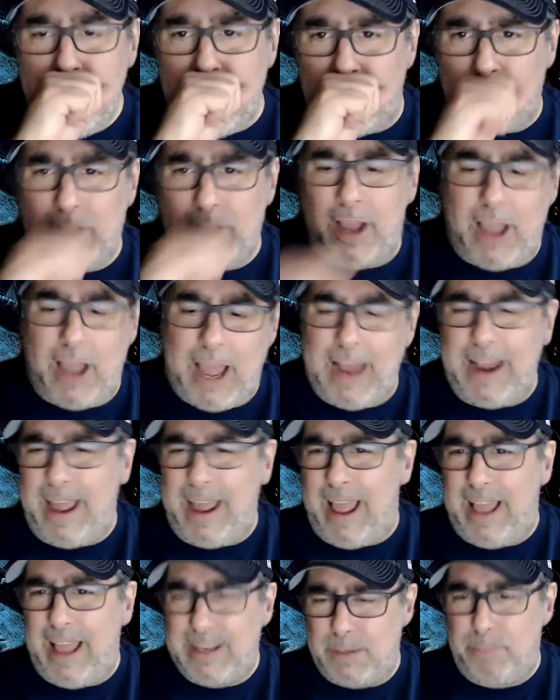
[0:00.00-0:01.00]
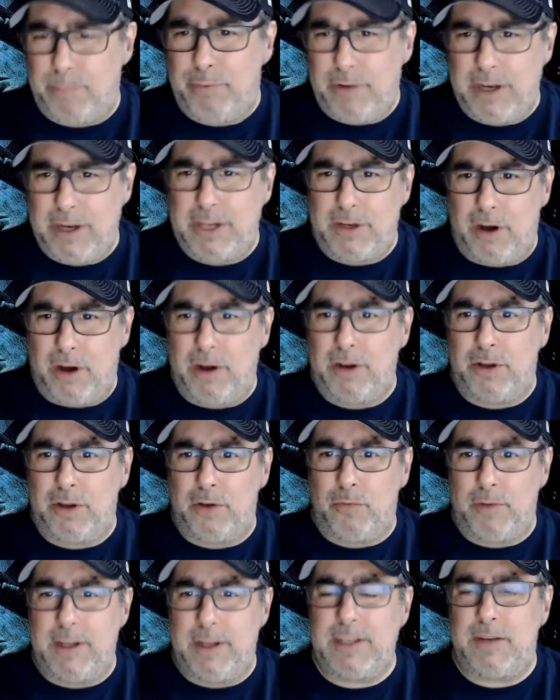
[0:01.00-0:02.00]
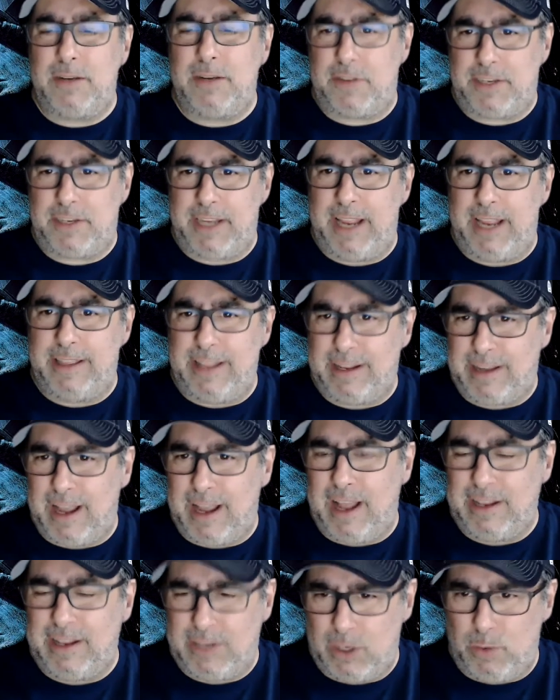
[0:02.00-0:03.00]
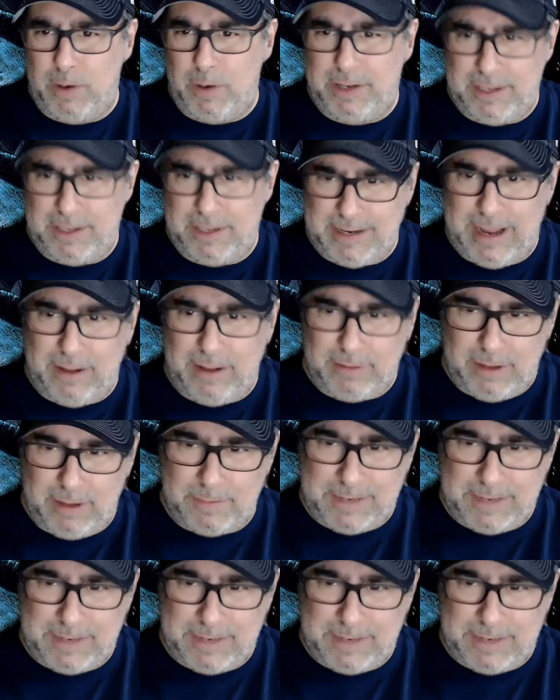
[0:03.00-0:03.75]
Kant has a pretty darn good reason for saying that consequences and outcomes